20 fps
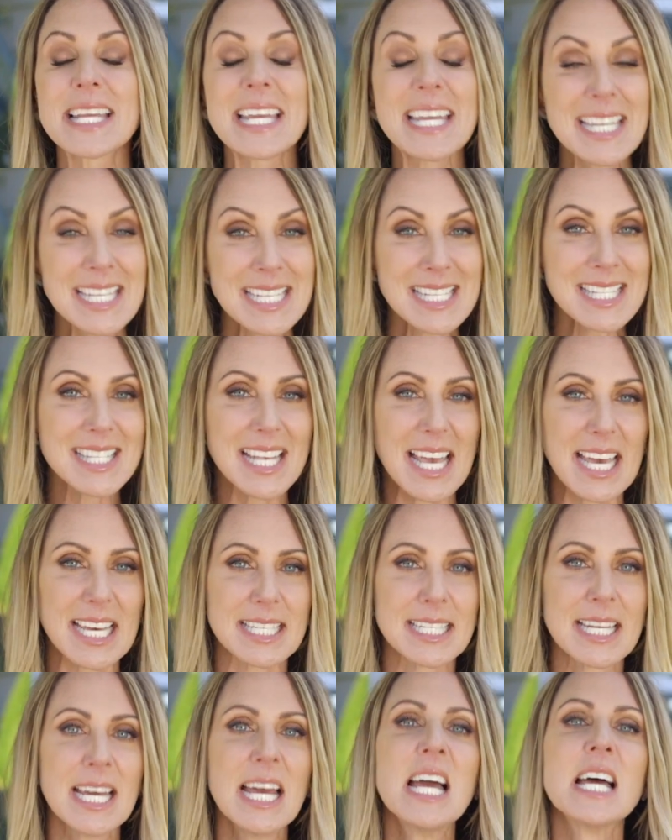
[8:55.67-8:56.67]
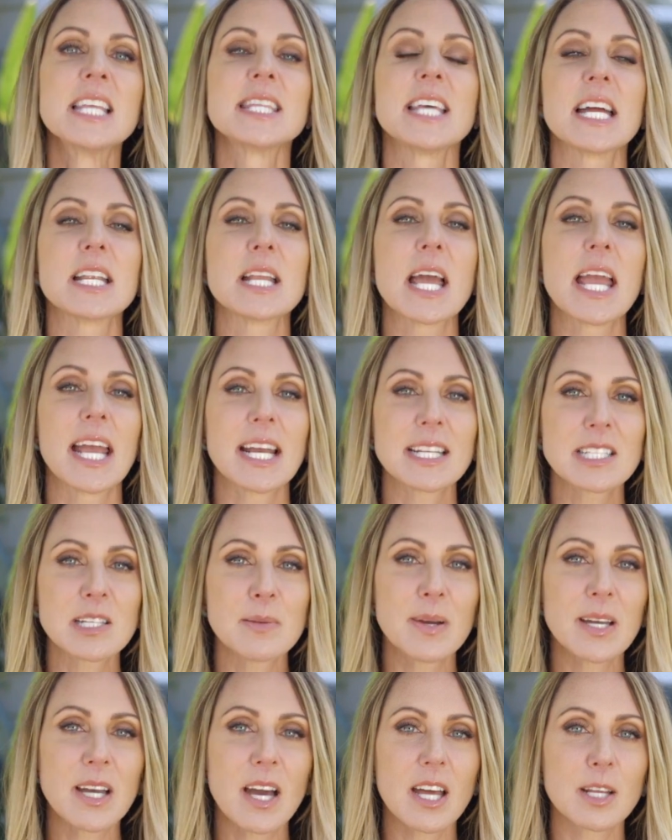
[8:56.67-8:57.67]
He said that
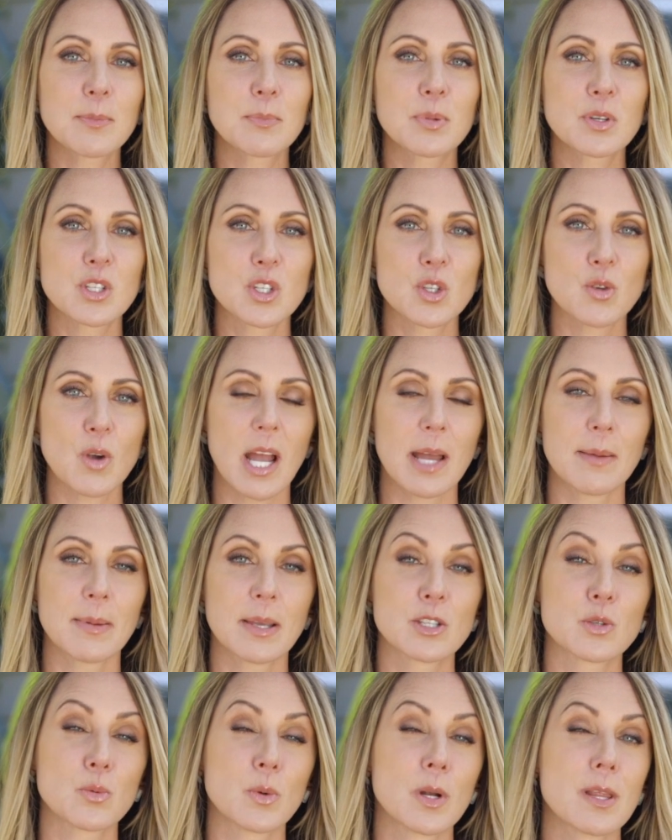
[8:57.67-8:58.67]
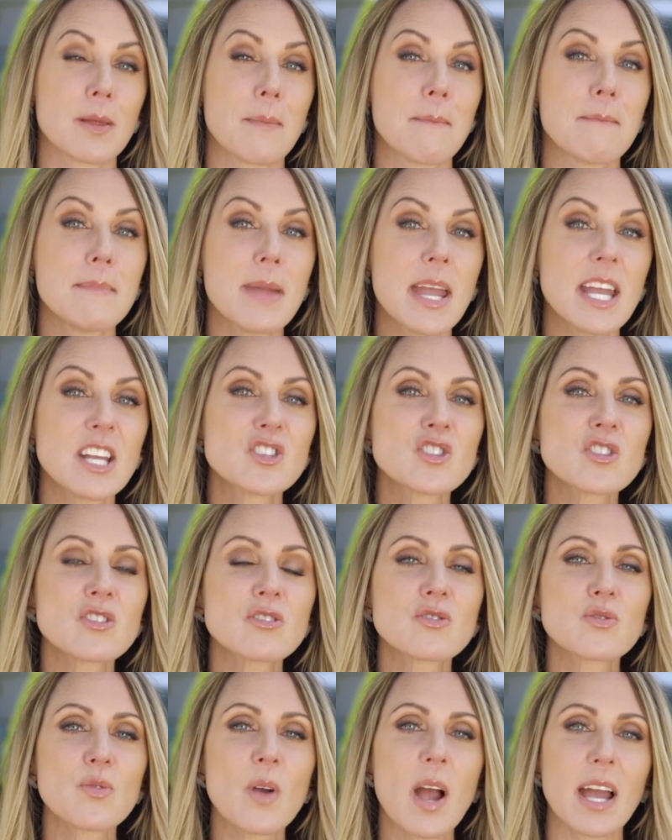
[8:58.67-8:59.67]
antibiotic prescribing is one of the major
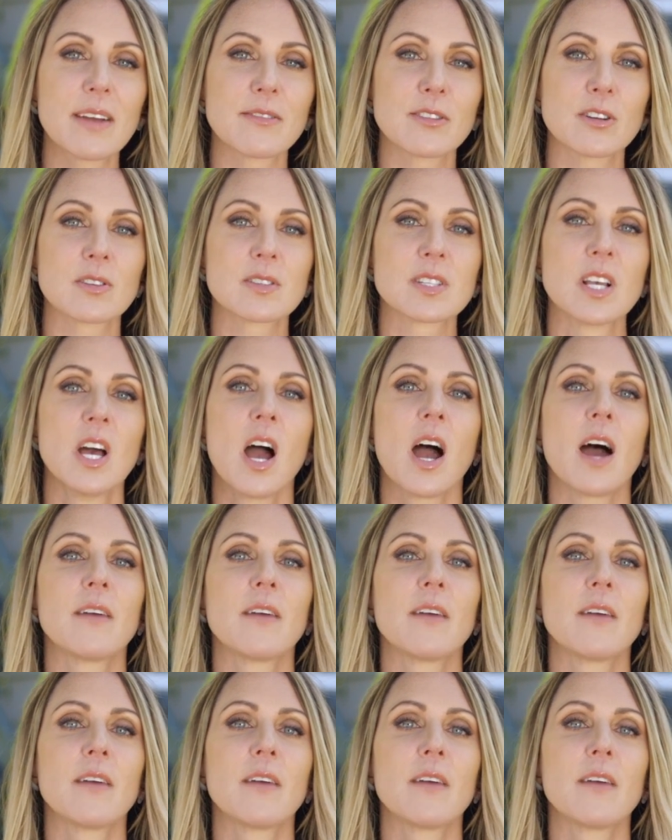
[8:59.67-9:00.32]
drivers